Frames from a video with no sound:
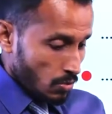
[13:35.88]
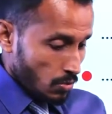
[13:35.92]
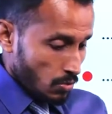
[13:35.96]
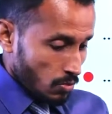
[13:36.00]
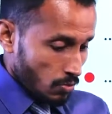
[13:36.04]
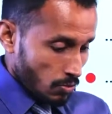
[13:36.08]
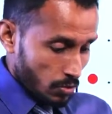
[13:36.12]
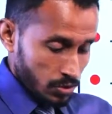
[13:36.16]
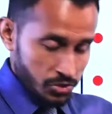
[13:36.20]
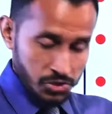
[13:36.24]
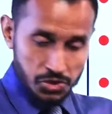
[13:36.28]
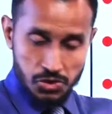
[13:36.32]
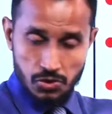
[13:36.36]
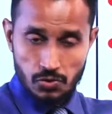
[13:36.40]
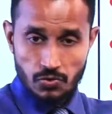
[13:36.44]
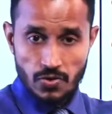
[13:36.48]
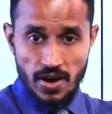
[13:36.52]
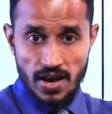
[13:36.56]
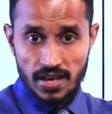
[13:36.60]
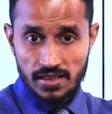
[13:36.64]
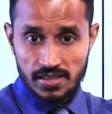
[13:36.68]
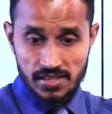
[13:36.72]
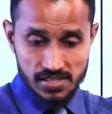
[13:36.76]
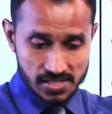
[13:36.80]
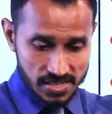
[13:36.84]
Would you
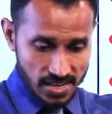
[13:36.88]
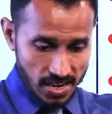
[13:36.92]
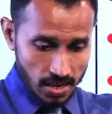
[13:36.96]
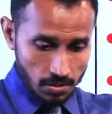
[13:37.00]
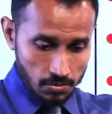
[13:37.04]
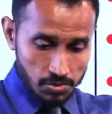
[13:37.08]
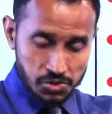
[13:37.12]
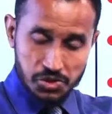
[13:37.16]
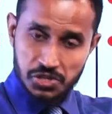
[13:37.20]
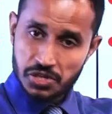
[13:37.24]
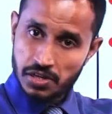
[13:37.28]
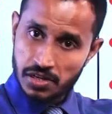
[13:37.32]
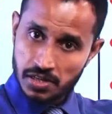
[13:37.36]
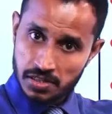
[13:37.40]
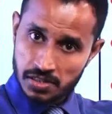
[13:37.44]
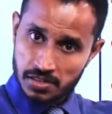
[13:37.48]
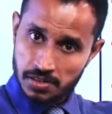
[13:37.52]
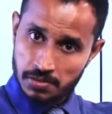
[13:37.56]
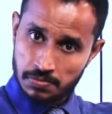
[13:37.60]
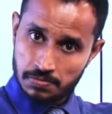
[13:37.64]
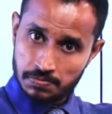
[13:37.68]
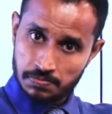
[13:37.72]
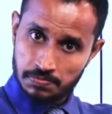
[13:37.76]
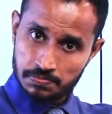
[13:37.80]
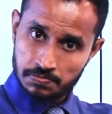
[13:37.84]
wear the same shirt
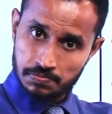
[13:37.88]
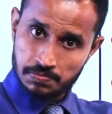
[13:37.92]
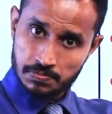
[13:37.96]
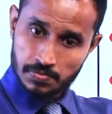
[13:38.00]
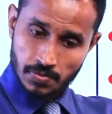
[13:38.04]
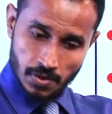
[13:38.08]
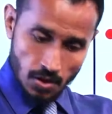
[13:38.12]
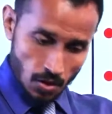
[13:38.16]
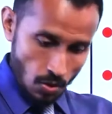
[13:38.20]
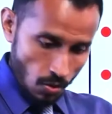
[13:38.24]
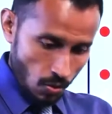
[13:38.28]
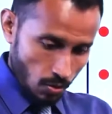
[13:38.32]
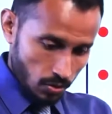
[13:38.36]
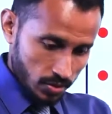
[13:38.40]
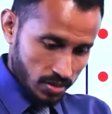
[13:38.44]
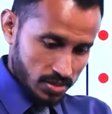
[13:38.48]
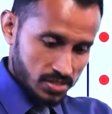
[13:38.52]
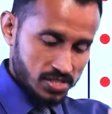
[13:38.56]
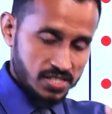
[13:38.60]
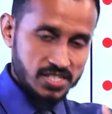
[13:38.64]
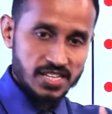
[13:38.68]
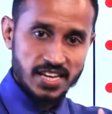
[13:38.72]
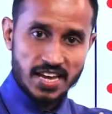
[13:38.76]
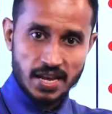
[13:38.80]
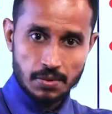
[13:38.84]
or the
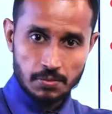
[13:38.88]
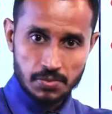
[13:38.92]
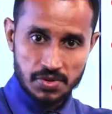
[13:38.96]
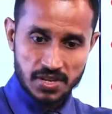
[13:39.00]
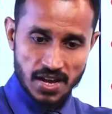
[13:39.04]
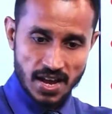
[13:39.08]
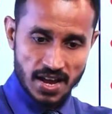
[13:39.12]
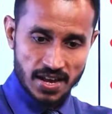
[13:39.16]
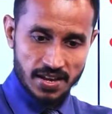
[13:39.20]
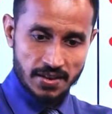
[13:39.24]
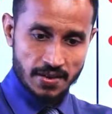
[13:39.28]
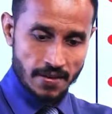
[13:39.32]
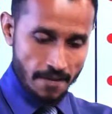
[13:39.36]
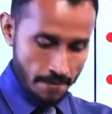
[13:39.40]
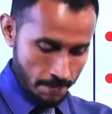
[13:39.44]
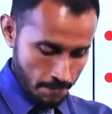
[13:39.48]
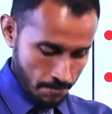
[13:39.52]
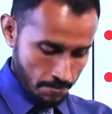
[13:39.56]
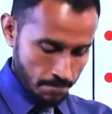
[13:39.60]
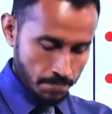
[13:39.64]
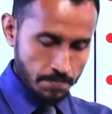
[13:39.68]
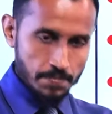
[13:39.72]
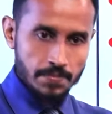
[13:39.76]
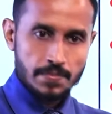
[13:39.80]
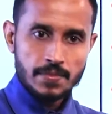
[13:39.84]
same tie
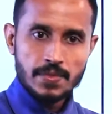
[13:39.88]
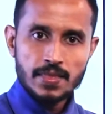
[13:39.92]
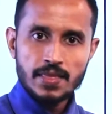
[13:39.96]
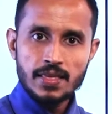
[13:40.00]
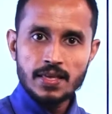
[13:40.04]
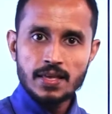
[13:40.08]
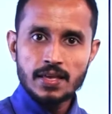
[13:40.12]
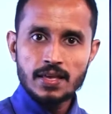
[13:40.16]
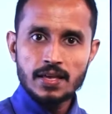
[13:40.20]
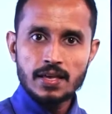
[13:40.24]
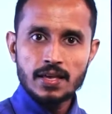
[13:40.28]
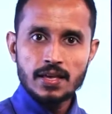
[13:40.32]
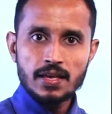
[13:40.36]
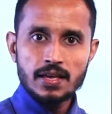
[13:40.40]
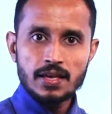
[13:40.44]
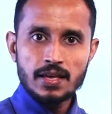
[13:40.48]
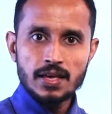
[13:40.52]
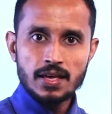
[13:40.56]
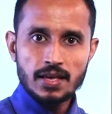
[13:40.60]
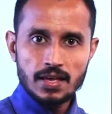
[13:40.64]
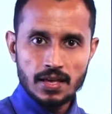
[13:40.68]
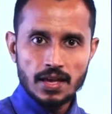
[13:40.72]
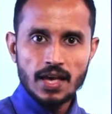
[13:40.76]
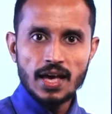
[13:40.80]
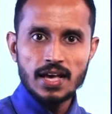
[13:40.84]

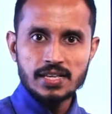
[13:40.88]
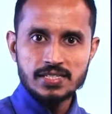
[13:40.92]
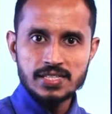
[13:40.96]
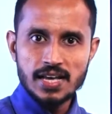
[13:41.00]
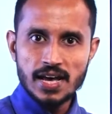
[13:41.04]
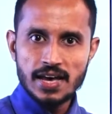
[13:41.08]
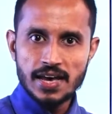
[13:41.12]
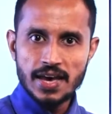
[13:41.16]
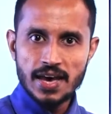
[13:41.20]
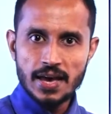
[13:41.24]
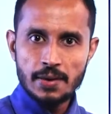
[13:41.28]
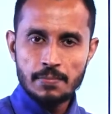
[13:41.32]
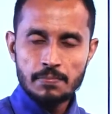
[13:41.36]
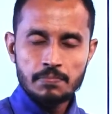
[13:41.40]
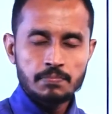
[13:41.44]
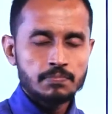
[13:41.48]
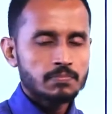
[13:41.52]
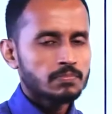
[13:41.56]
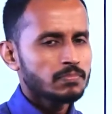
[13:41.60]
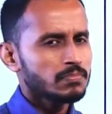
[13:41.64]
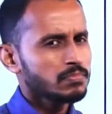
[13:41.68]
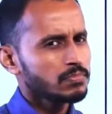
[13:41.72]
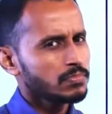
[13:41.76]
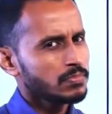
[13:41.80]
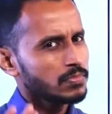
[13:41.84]
as I am?
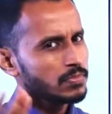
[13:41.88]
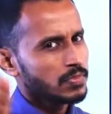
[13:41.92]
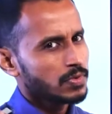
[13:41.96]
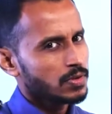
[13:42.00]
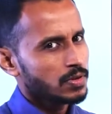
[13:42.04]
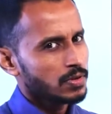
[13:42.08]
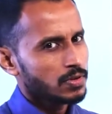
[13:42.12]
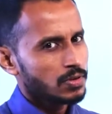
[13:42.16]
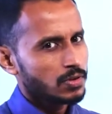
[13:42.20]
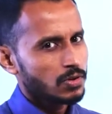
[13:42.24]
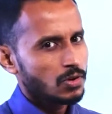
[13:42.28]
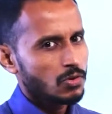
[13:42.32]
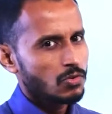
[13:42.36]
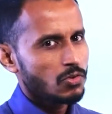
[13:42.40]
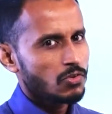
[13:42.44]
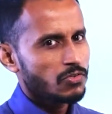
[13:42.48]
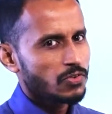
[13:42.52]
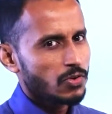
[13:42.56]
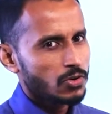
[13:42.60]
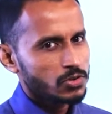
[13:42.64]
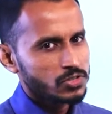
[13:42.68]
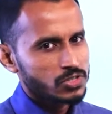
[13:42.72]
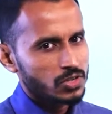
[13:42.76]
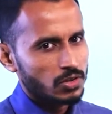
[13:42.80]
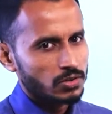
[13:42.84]
No, of
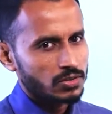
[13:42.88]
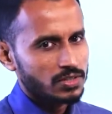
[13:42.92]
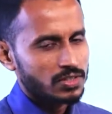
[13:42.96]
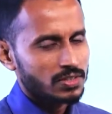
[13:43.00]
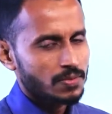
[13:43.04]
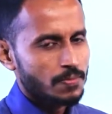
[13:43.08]
course not.